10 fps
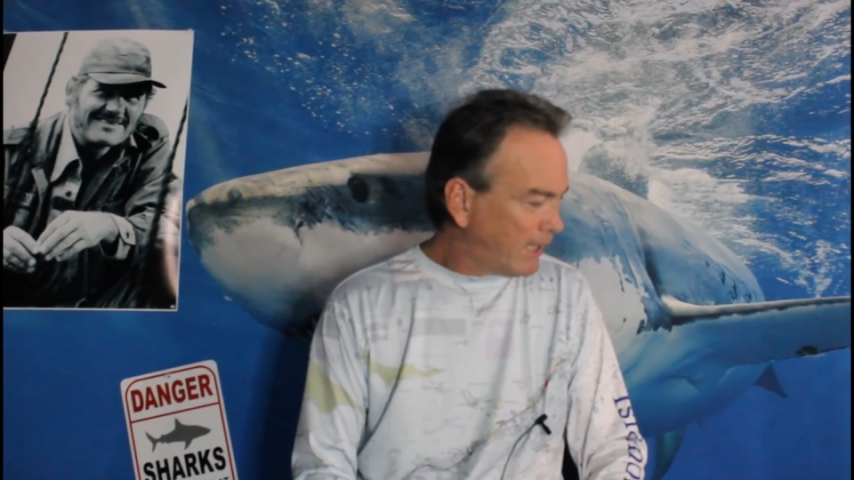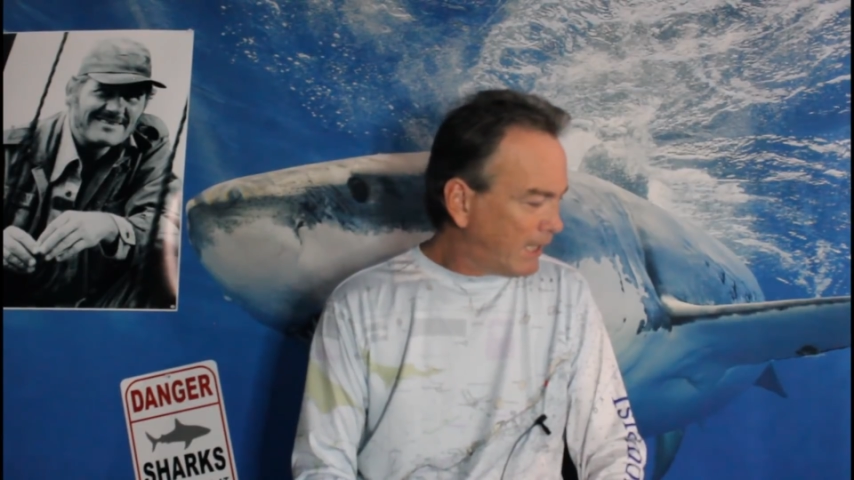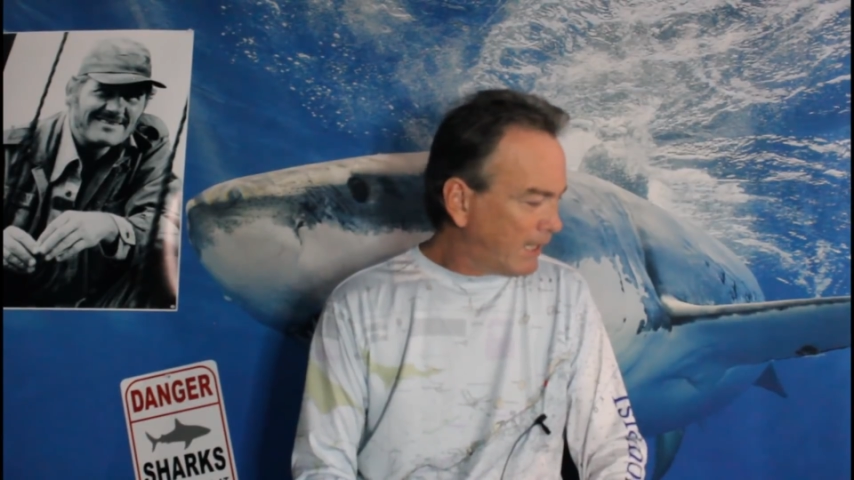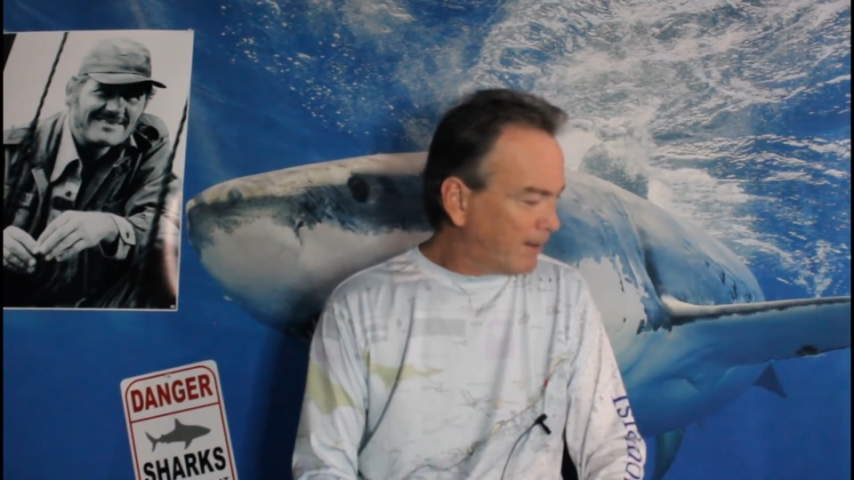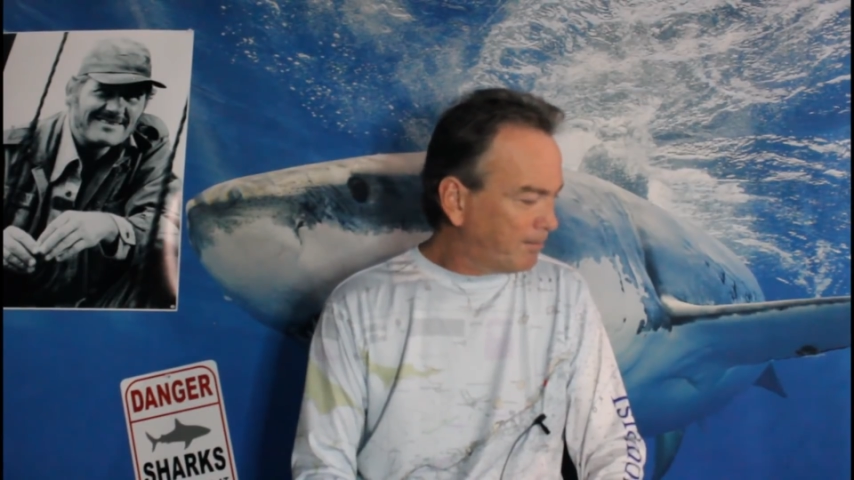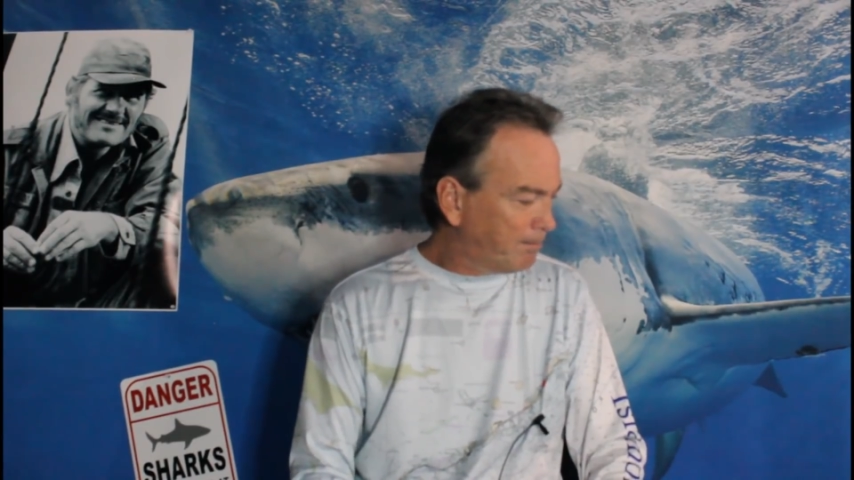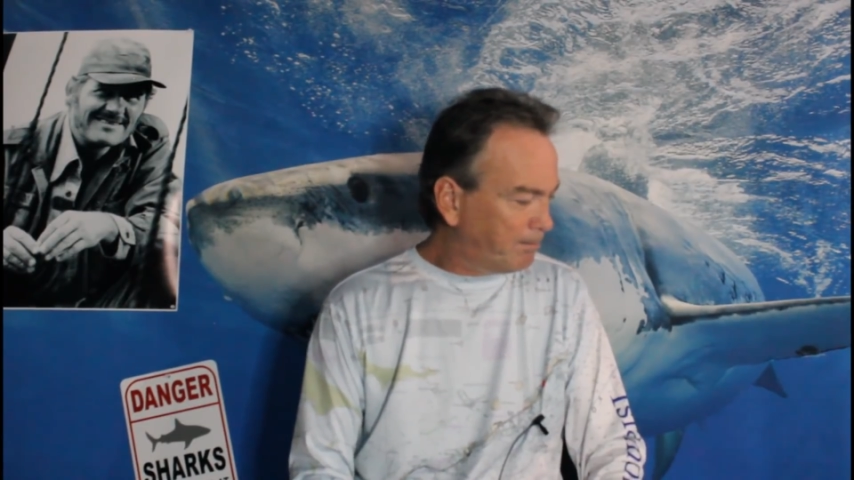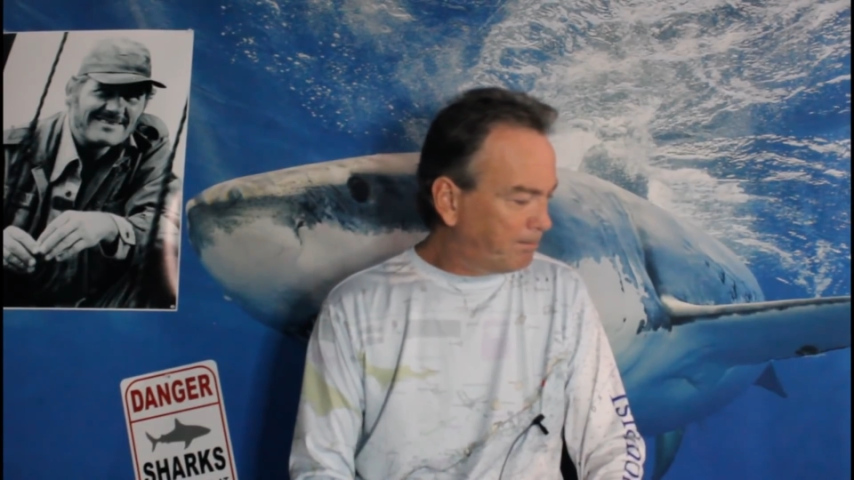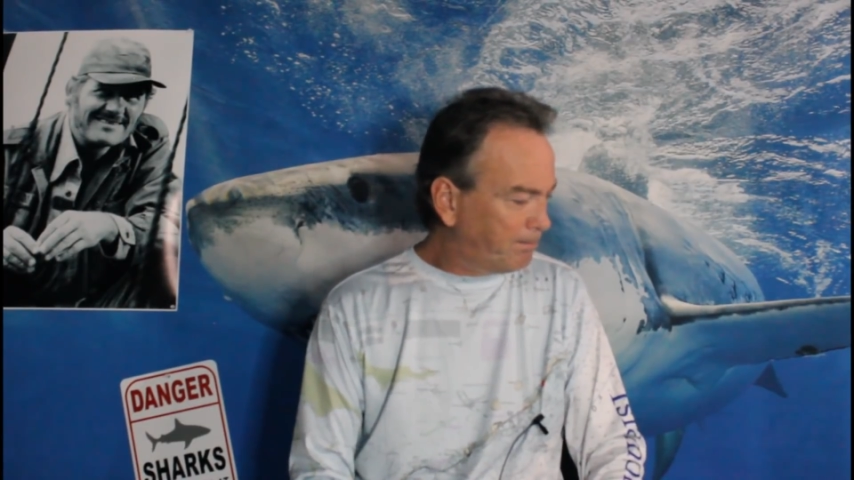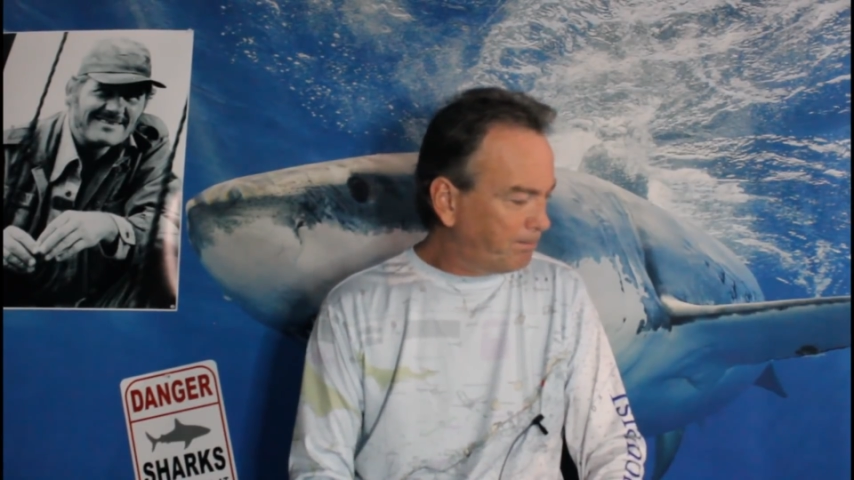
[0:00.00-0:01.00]

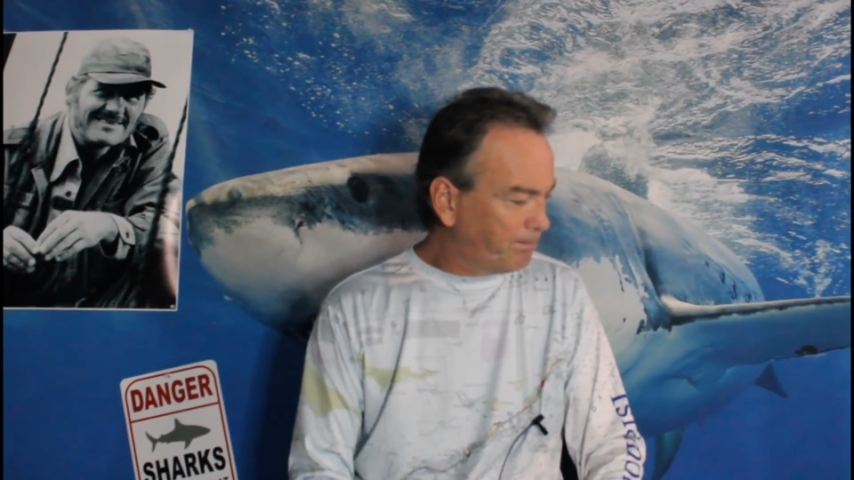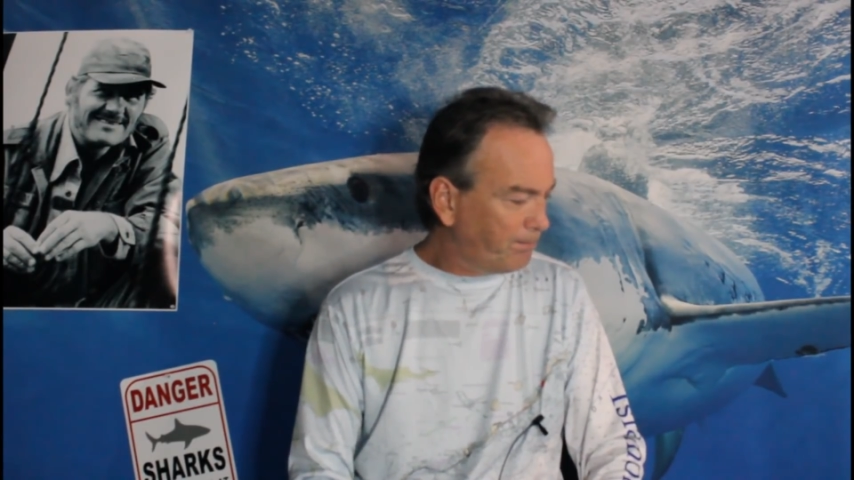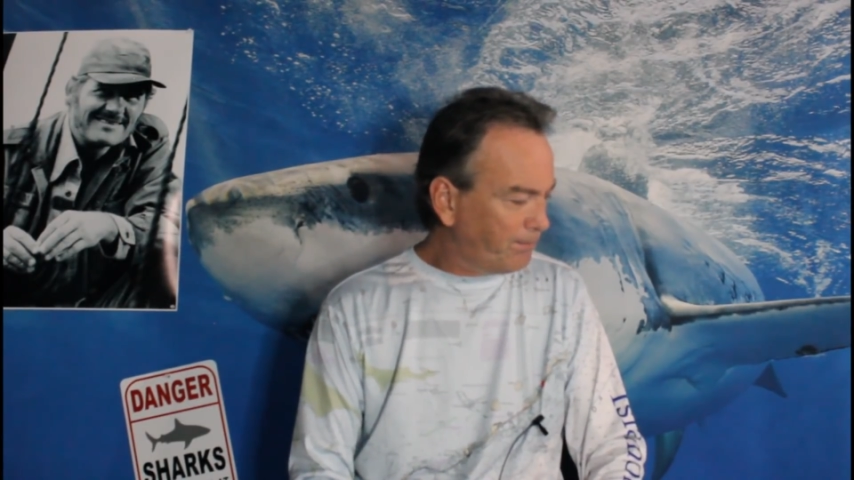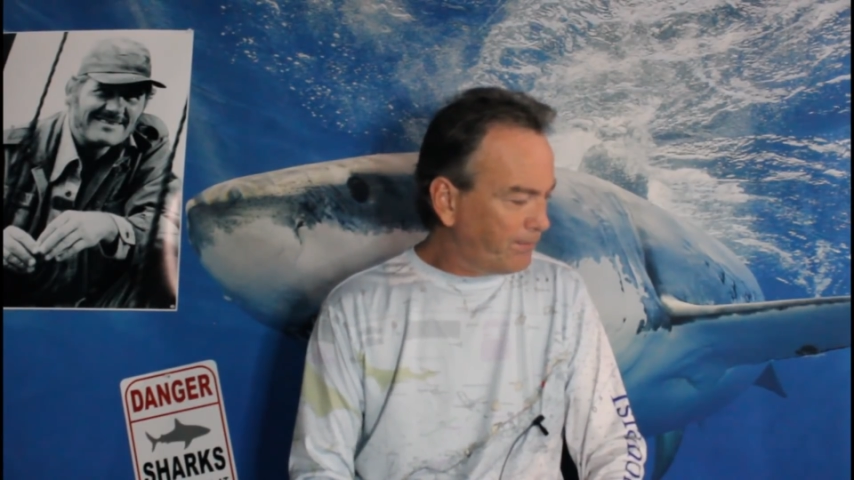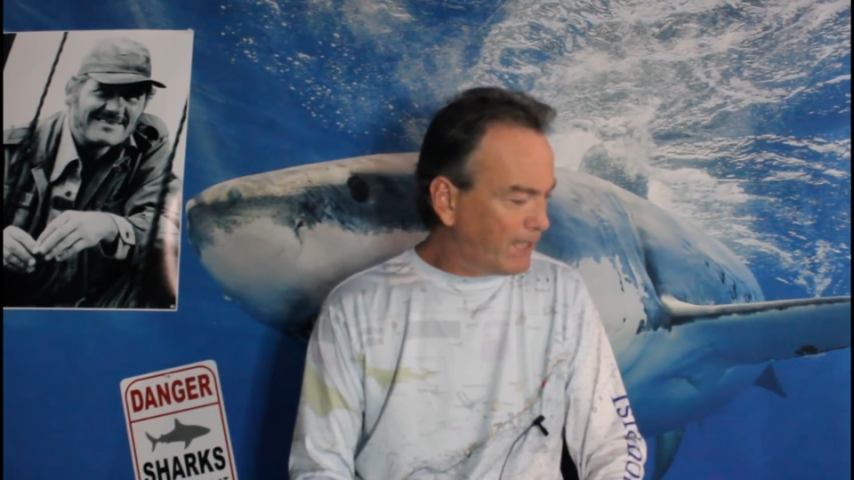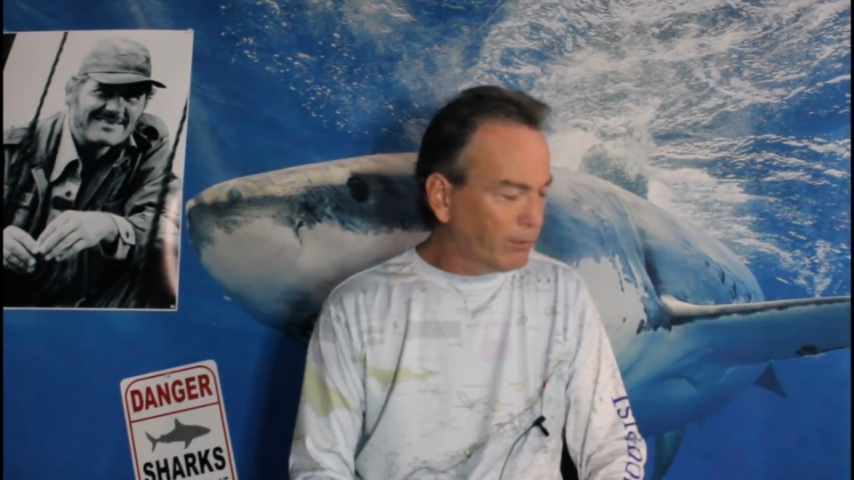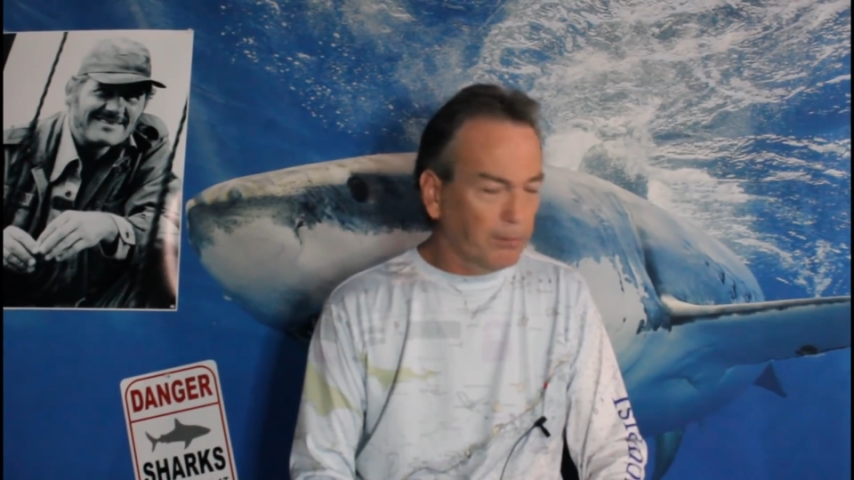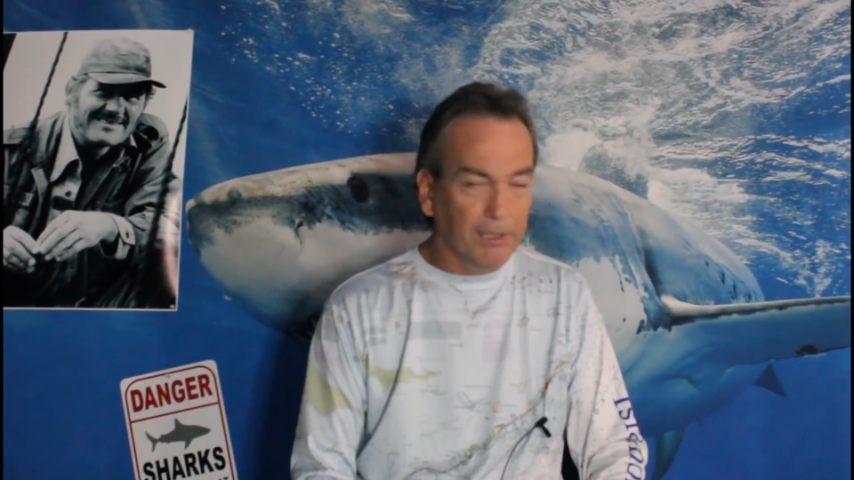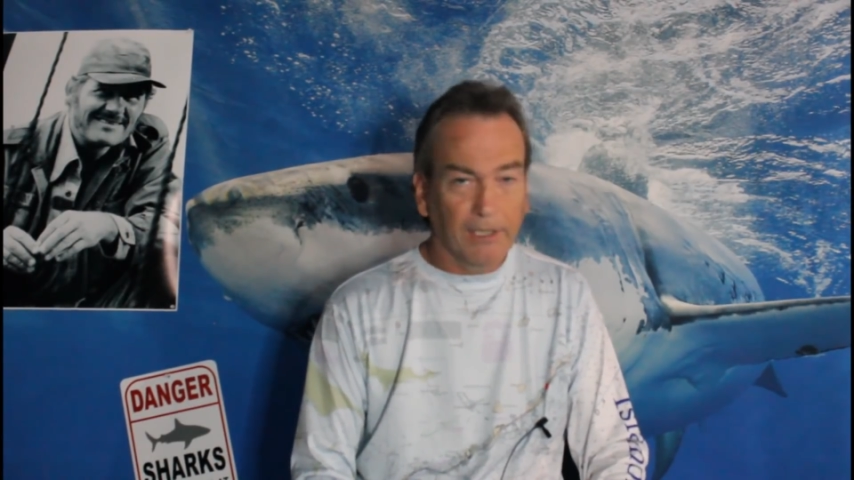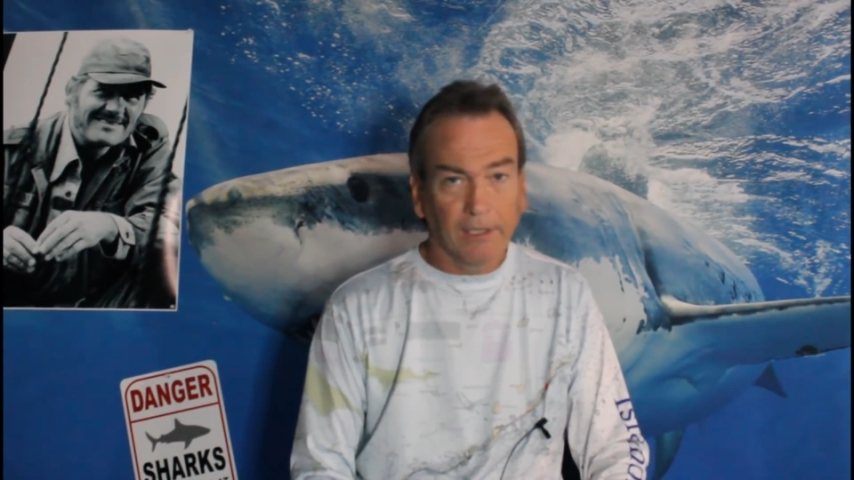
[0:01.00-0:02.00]
That
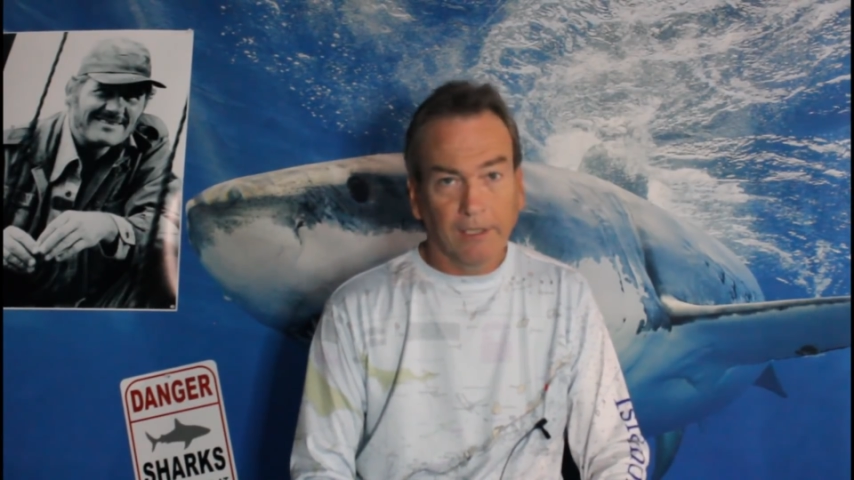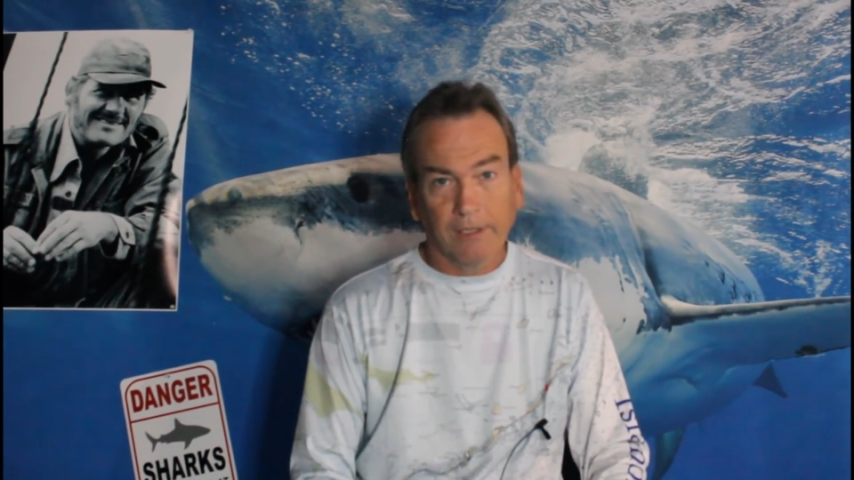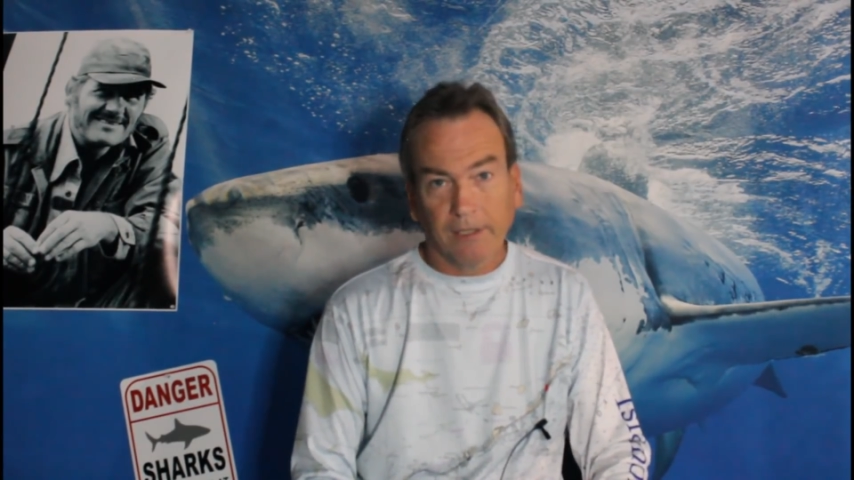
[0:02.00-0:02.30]
would be